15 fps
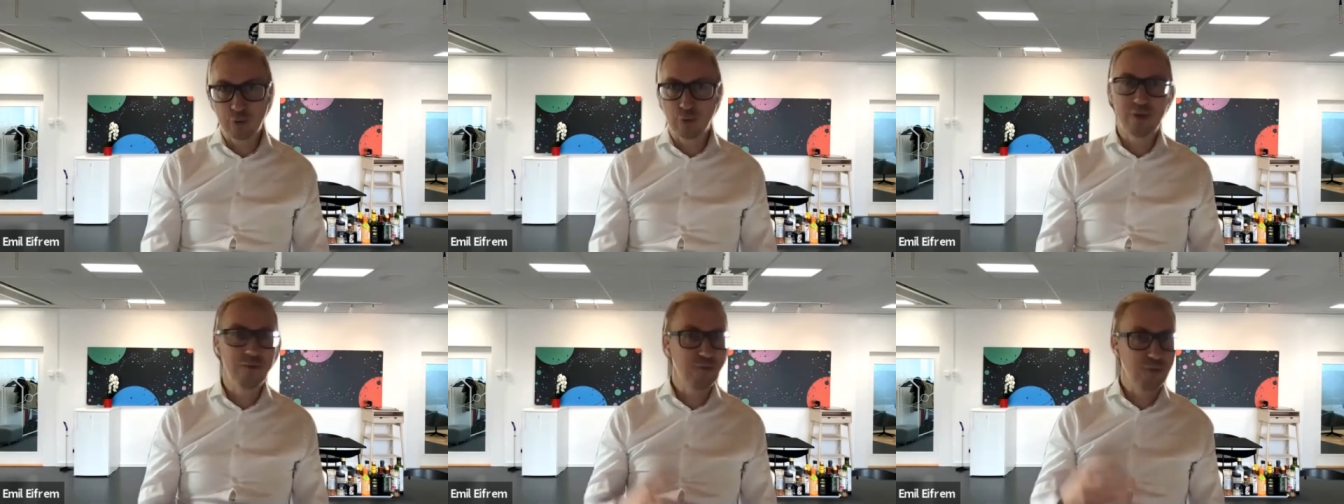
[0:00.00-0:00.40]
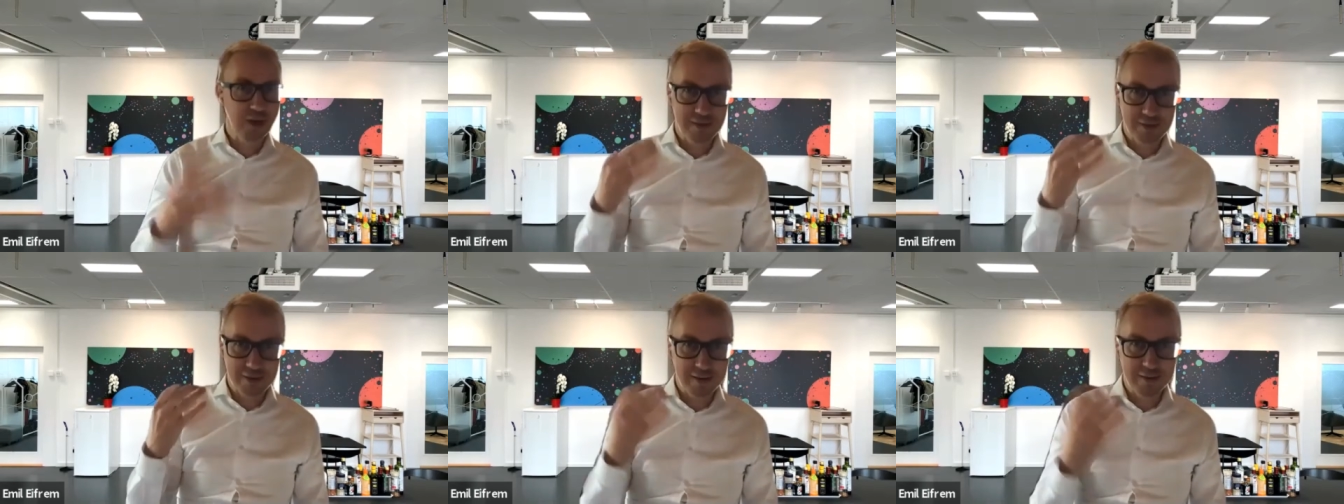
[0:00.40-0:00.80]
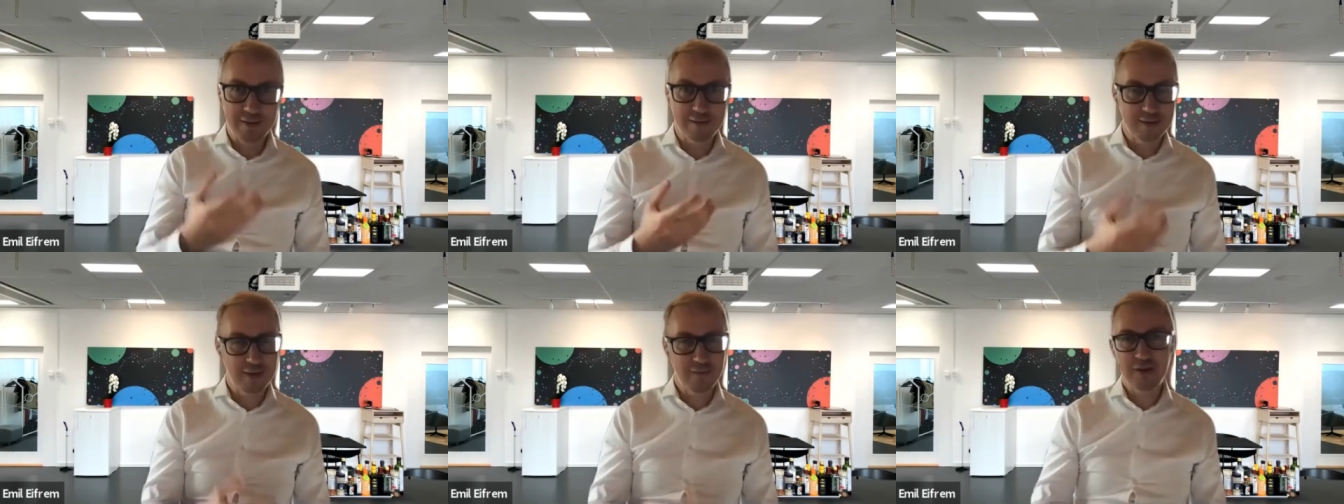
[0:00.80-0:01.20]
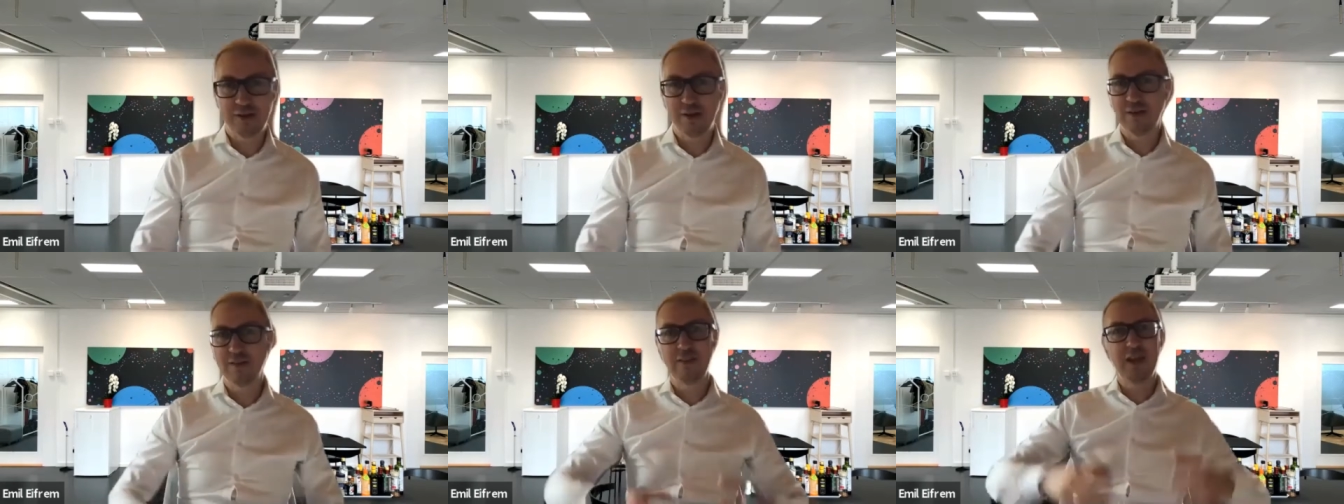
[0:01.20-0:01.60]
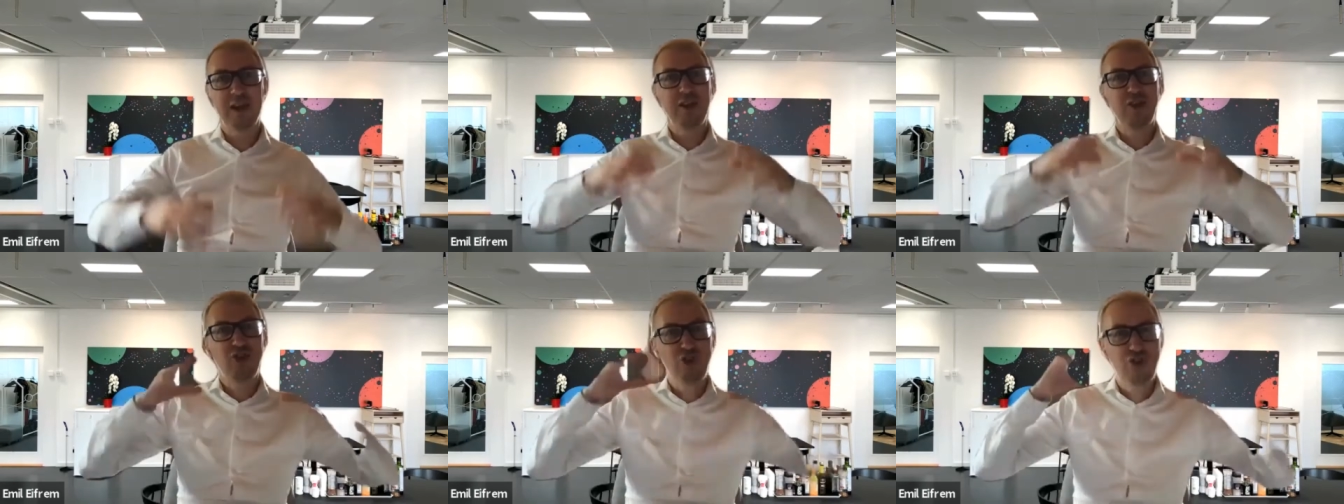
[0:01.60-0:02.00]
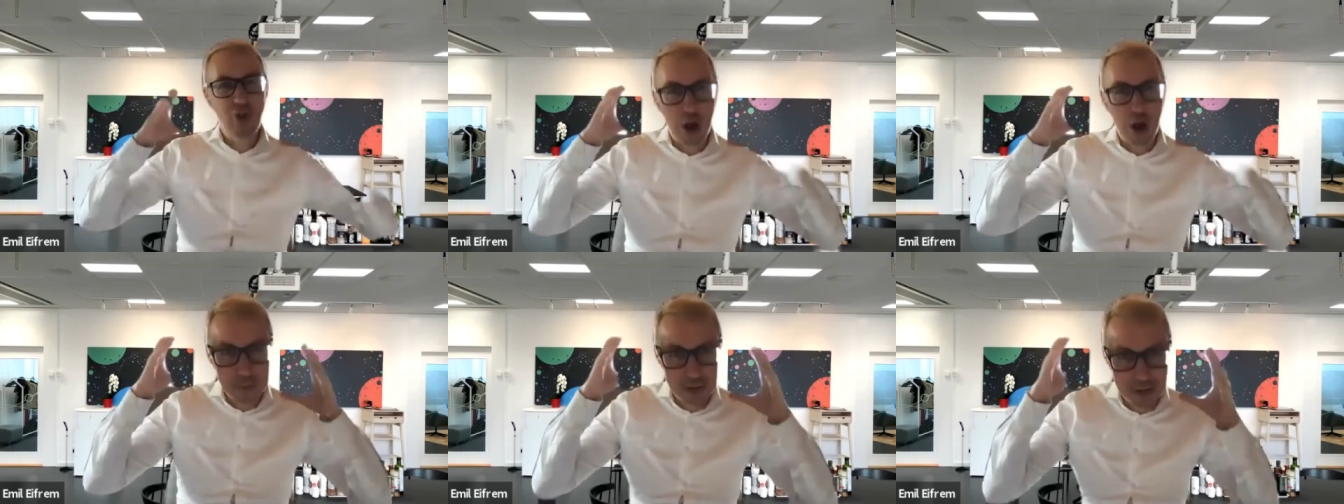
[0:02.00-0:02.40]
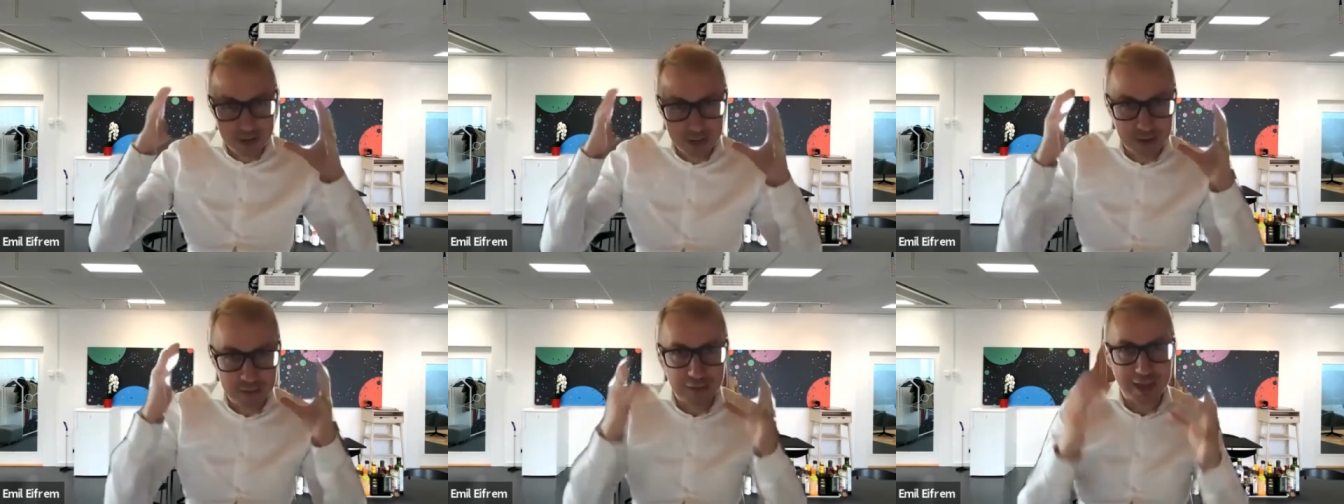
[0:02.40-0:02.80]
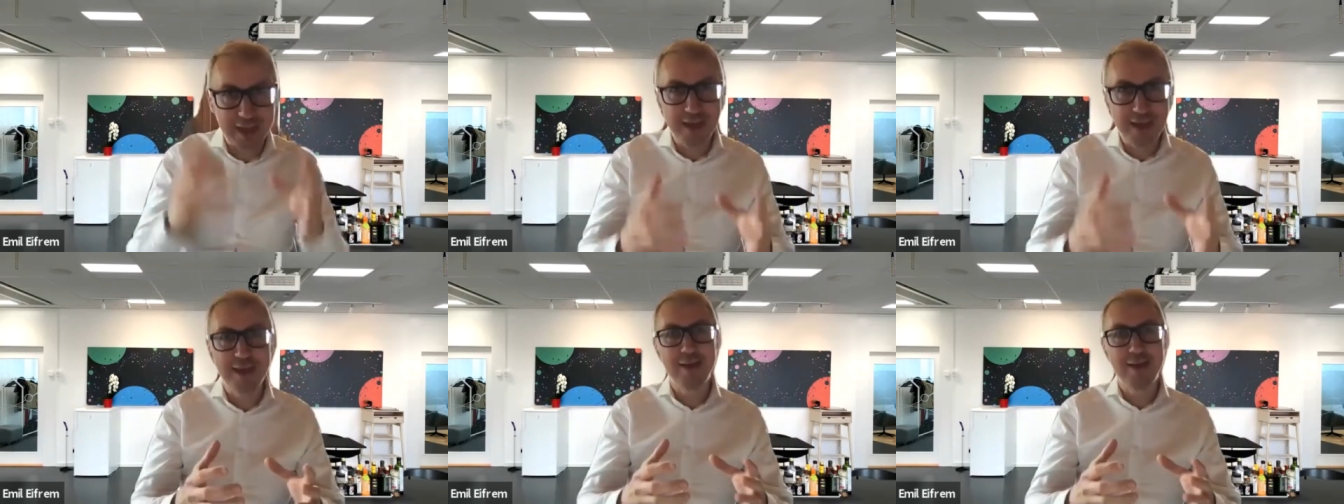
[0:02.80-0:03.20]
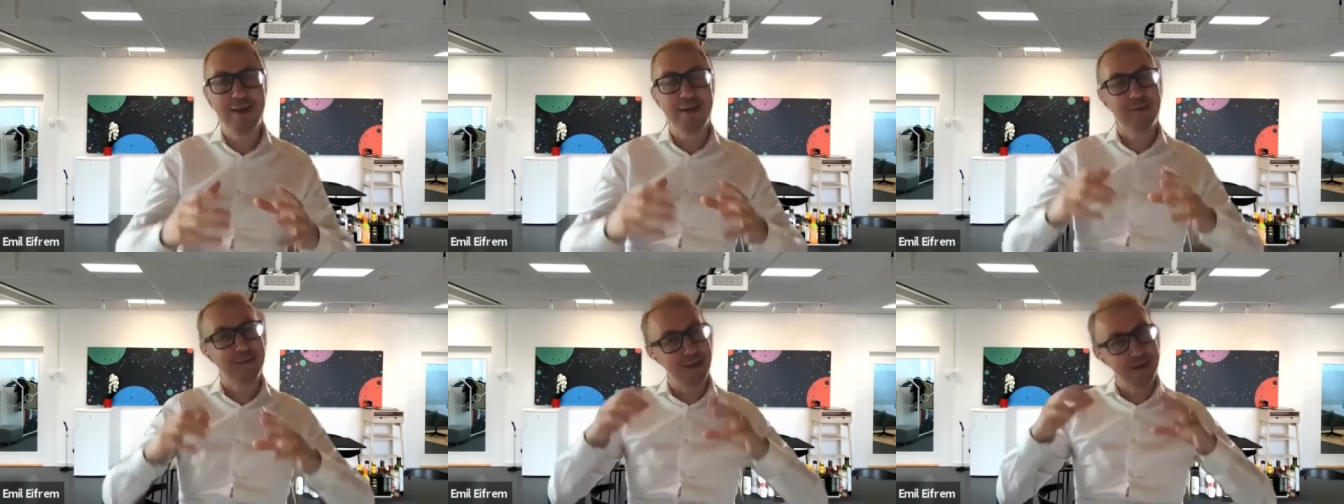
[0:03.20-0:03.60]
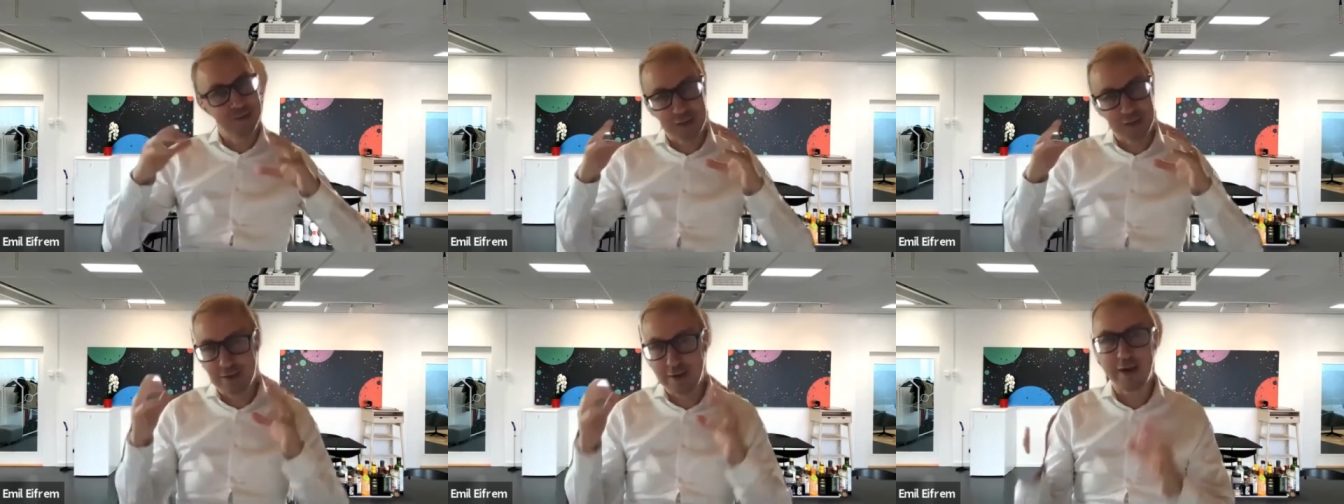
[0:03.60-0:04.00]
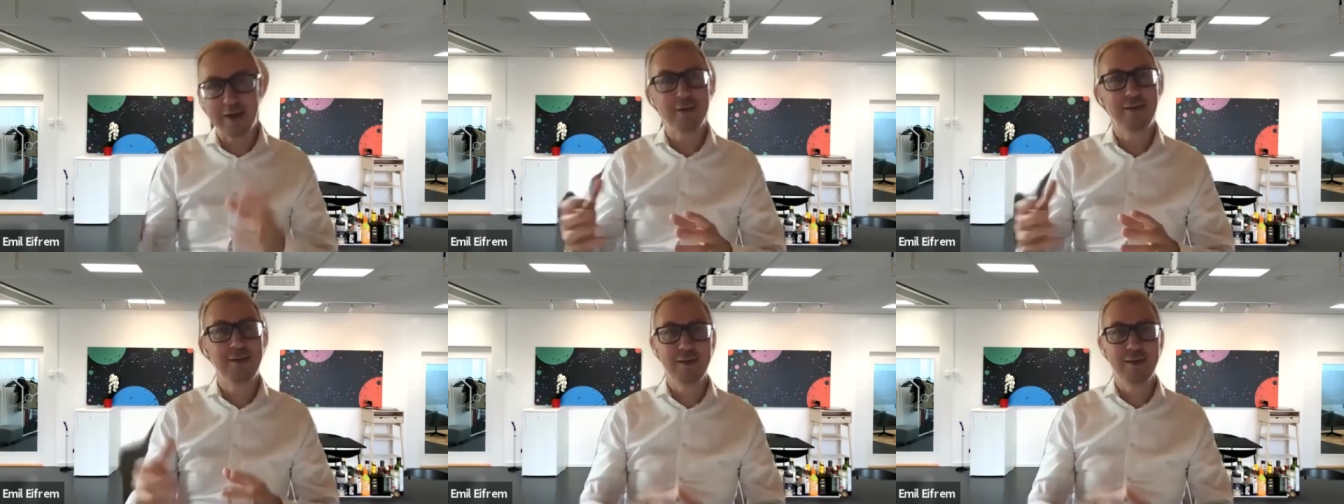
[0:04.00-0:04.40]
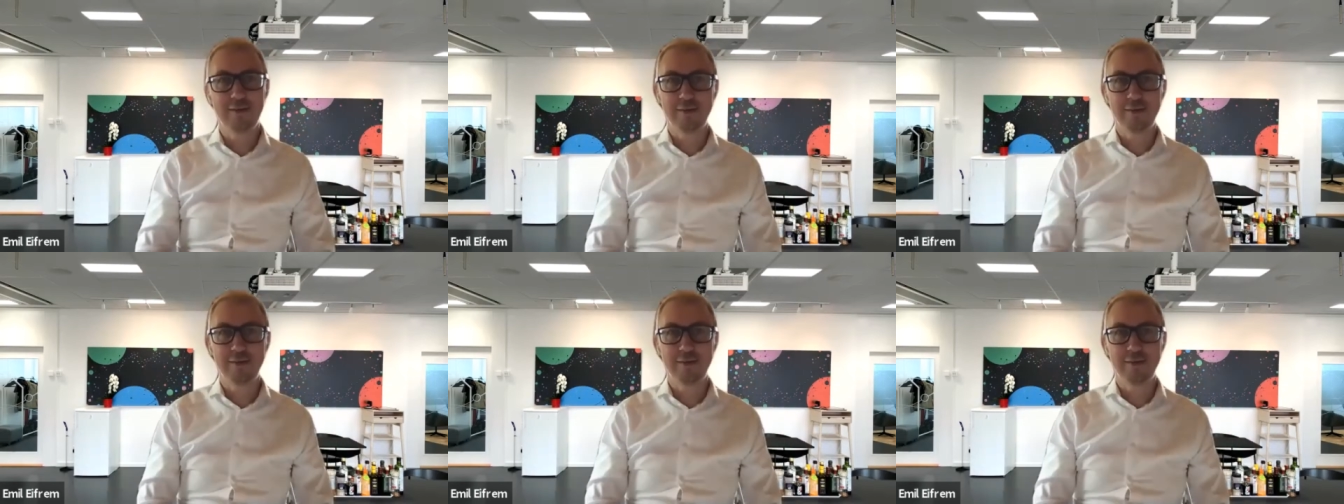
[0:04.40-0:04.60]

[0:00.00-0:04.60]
was invented in the 70s, and then it dominated in the 80s and in the 90s.